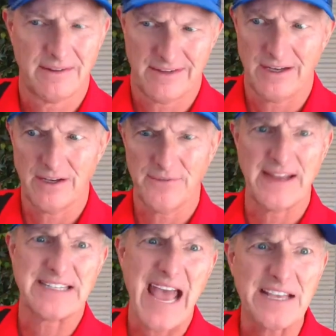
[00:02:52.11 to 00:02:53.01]
they look
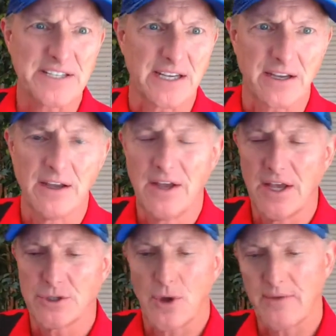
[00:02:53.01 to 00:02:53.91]
fantastic.
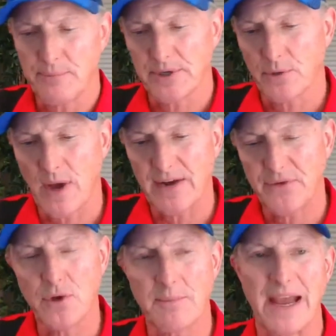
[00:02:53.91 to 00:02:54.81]
So I've put quite a
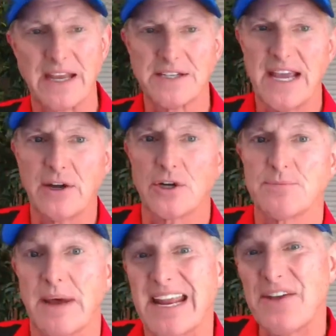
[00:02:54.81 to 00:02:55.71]
few in my containers,
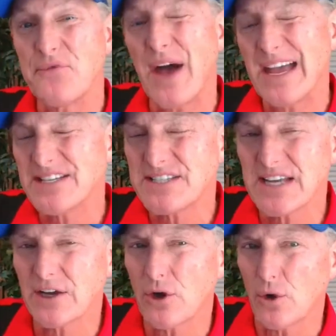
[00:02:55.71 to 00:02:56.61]
but if I see
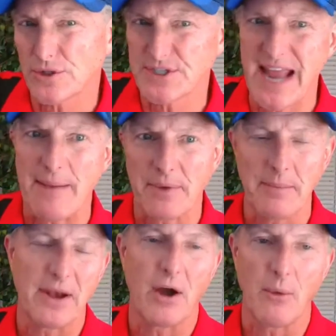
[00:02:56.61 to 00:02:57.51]
a cold snap
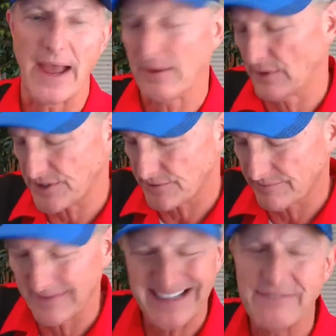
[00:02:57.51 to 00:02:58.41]
coming our way, which
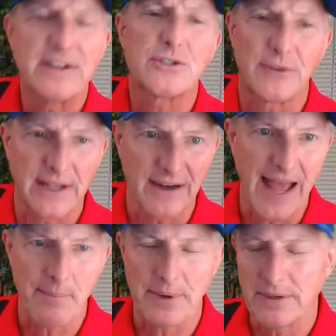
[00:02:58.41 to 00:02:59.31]
eventually it'll
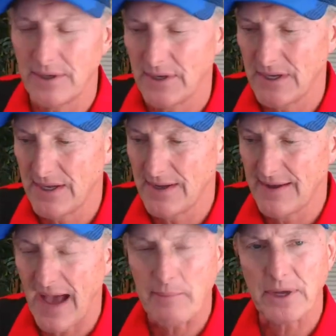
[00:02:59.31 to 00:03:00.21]
happen,
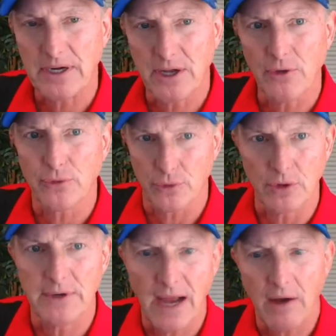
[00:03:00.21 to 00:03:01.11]
I'm going to go
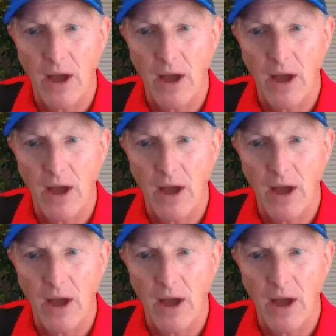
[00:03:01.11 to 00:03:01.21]
through and I'll,